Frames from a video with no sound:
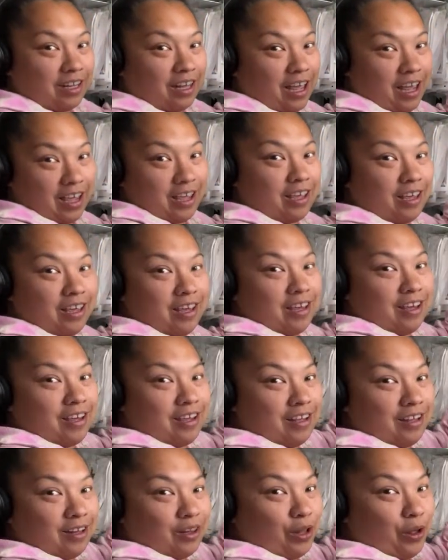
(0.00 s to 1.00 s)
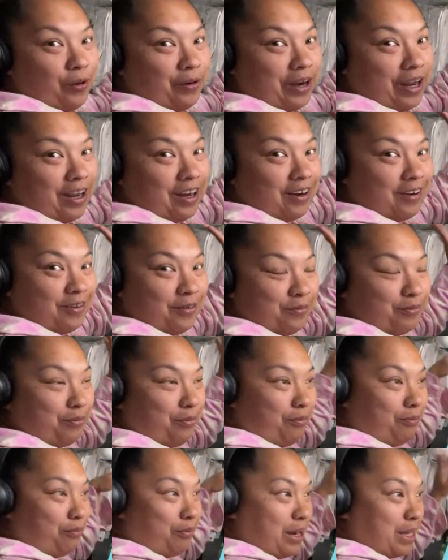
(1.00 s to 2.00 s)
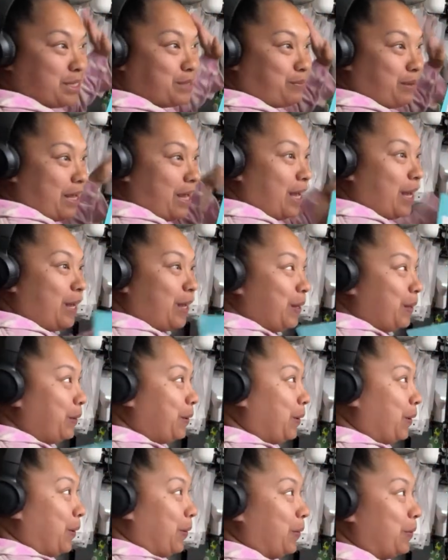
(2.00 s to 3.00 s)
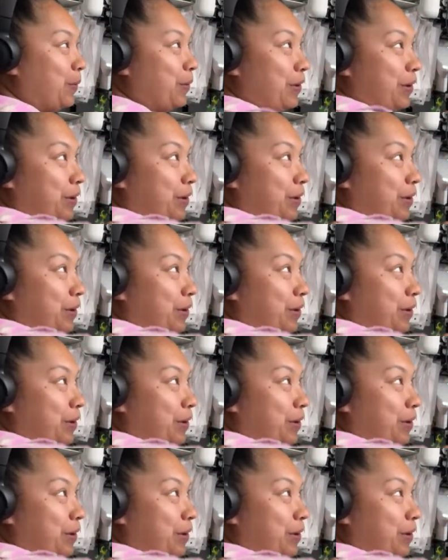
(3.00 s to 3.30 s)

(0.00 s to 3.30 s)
like load it, press play, go,